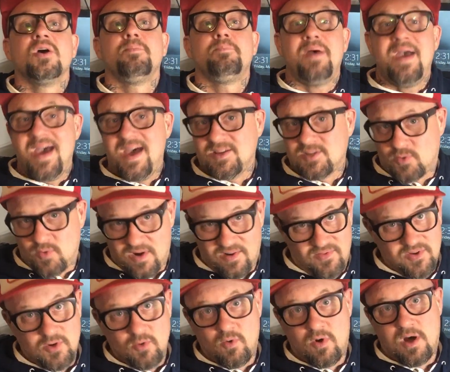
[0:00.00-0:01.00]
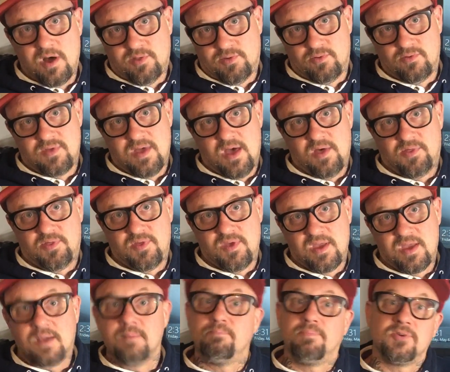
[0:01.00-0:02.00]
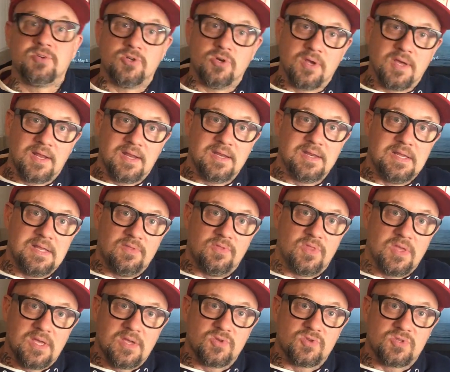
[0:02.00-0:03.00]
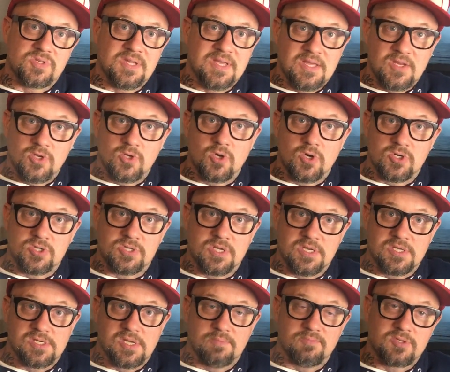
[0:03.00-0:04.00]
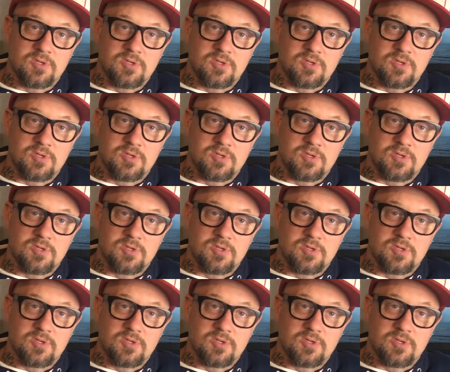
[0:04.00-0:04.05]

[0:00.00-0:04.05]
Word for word: pass whatever you want through that thing, but you're gonna need this in your system.